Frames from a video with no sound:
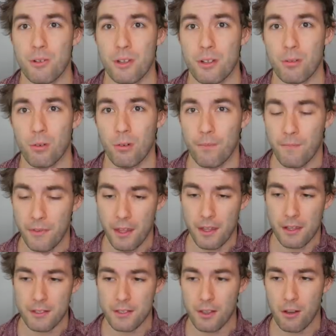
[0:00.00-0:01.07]
really cool.
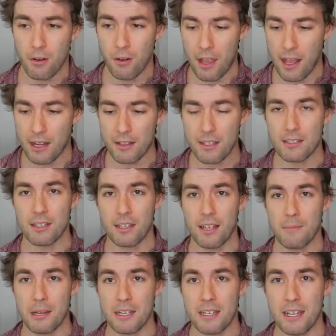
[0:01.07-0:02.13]
So anything that
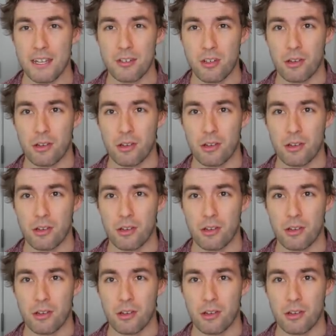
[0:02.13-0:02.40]
let me take